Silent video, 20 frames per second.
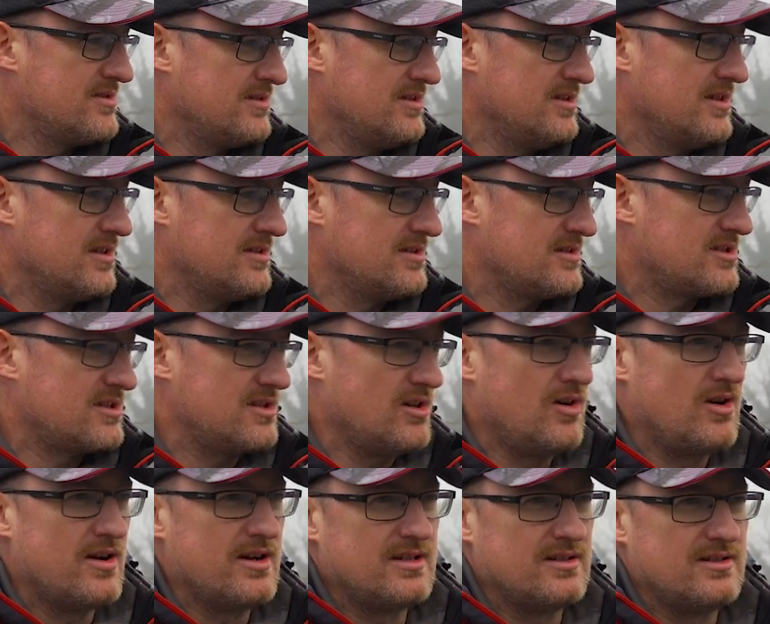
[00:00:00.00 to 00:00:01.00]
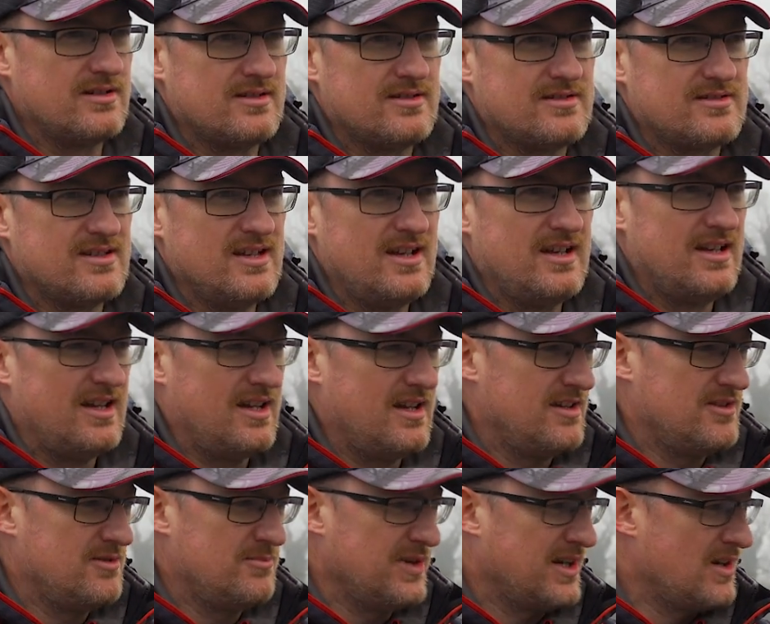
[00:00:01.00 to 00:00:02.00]
you know, the sliders,
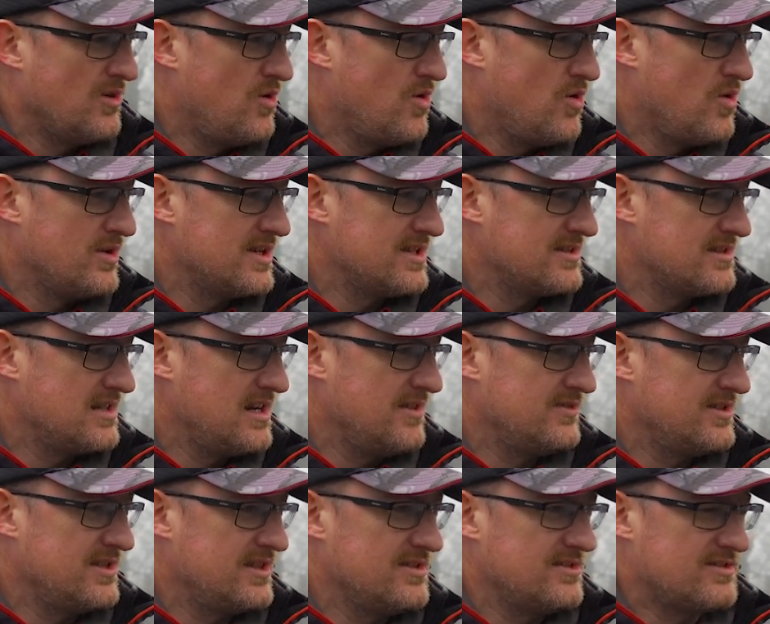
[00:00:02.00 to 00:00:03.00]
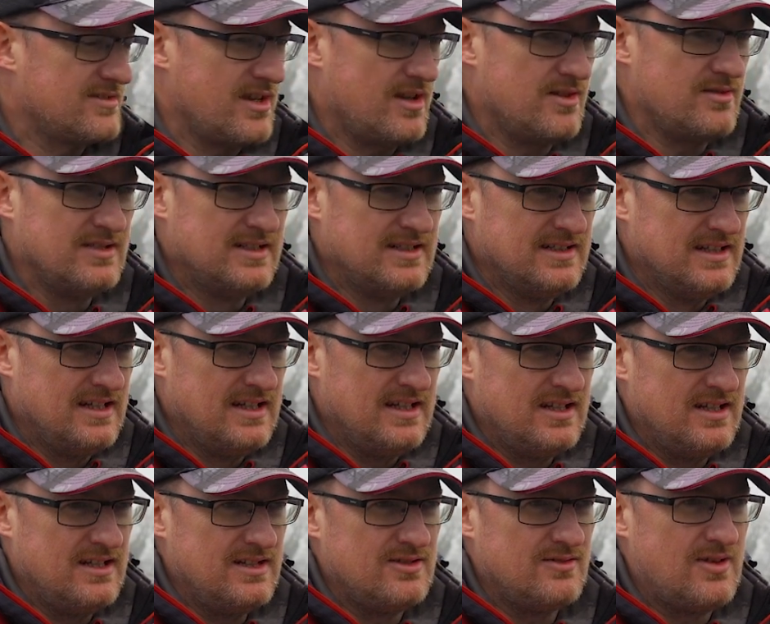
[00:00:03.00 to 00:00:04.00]
the bigger hornets and everything. So
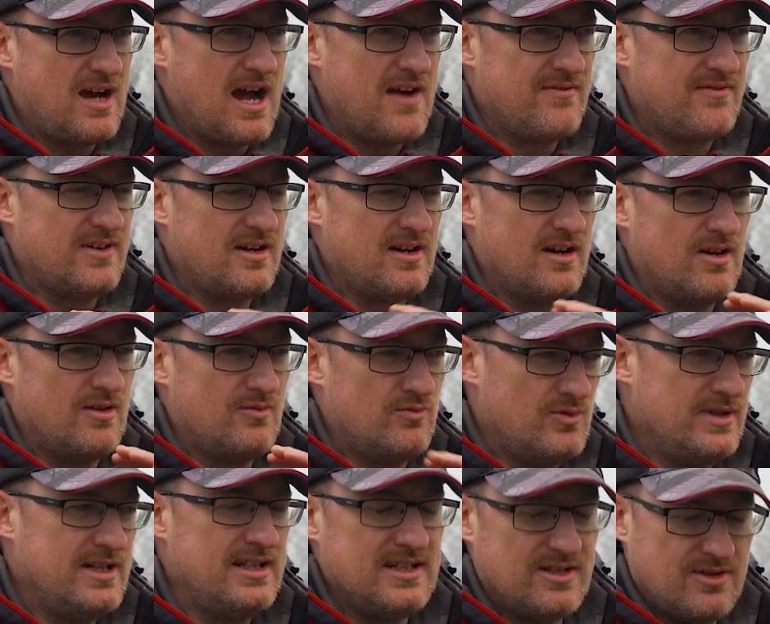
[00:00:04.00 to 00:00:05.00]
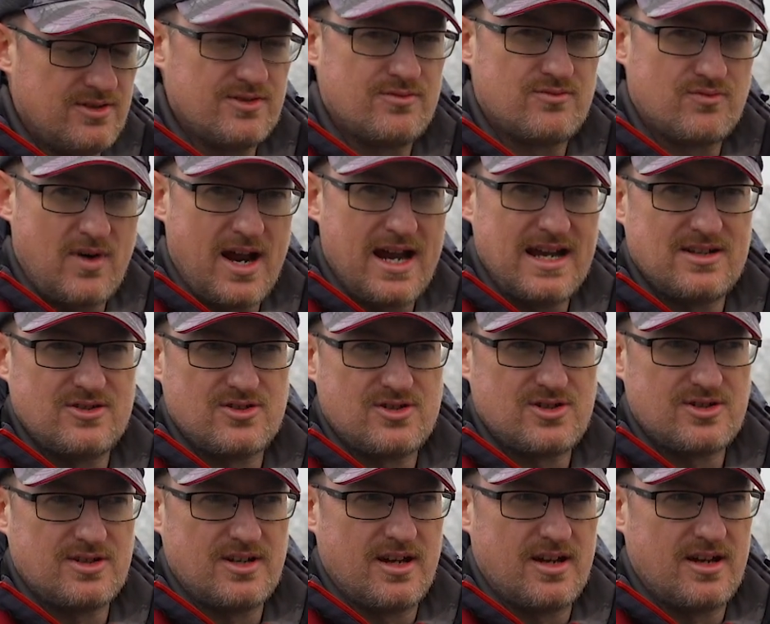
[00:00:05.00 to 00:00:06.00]
you'll have a really good
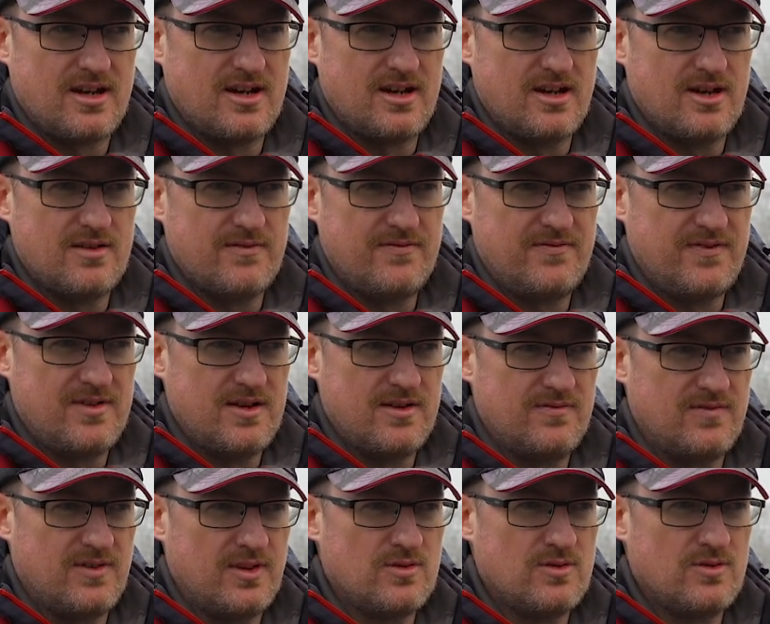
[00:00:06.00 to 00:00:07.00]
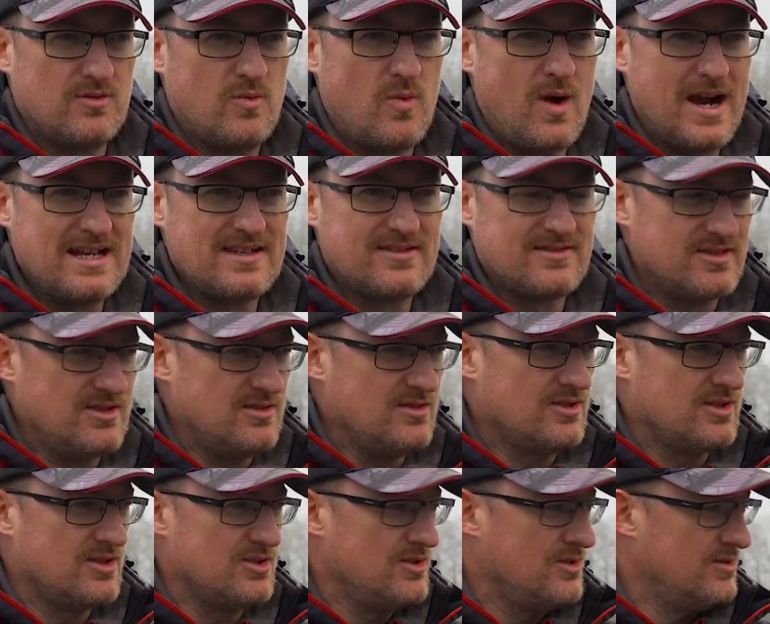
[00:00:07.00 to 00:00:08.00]
range of lure weights that you
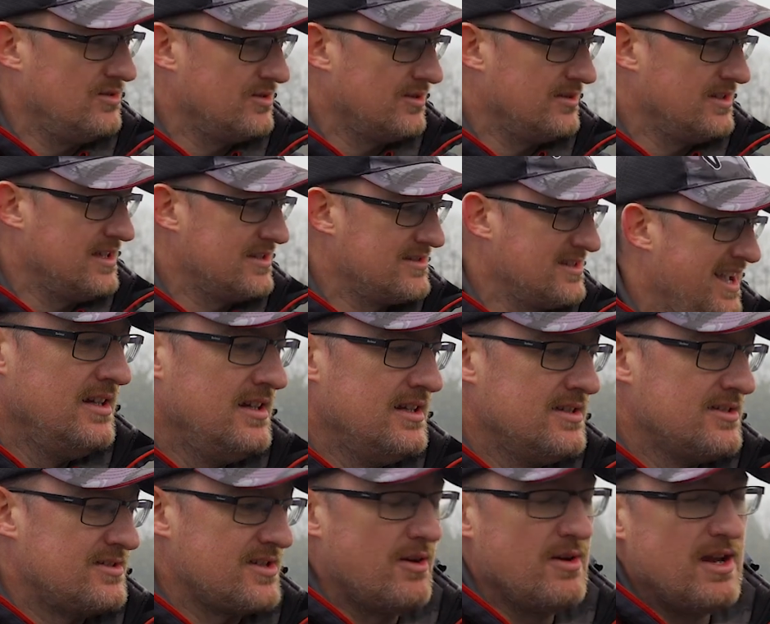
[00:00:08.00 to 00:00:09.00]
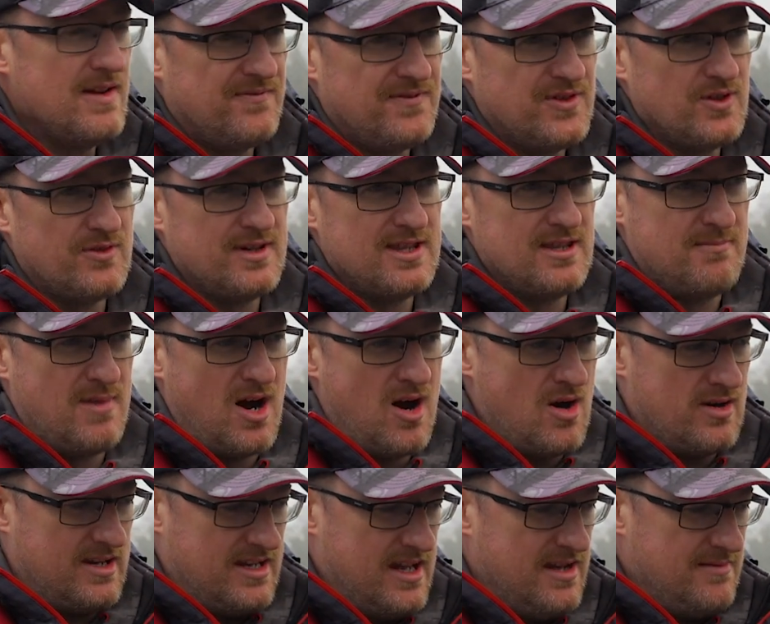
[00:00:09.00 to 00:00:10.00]
can use on this. So if you're in the
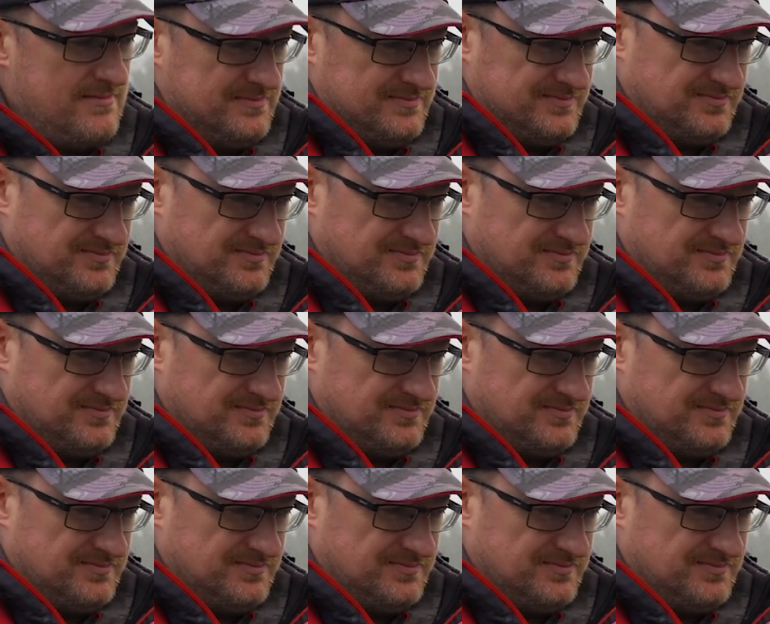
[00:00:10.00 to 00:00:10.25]
market